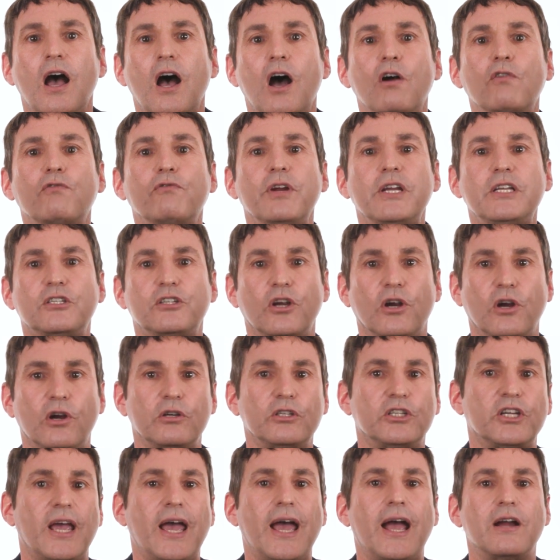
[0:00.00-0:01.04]
a
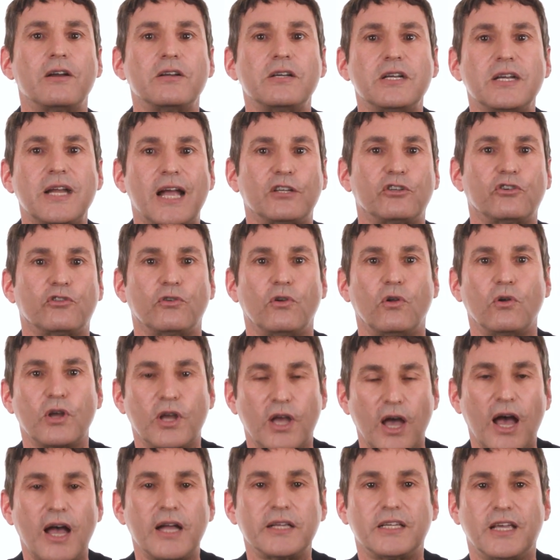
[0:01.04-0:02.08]
return to our natural
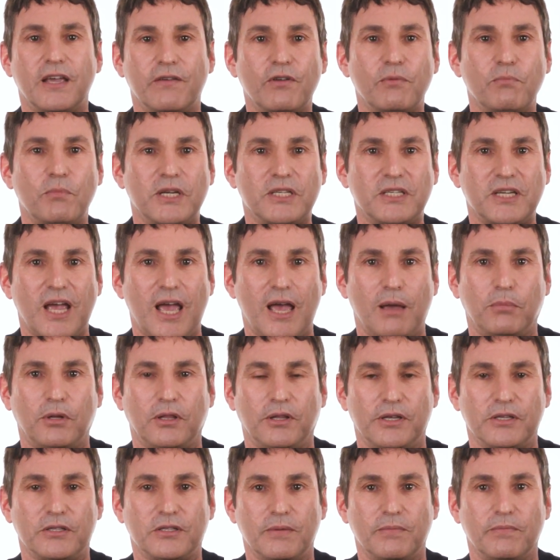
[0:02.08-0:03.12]
God given
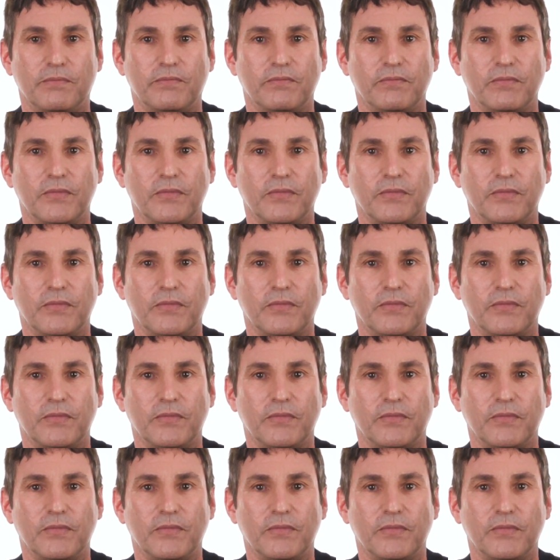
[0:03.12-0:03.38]
metabolism.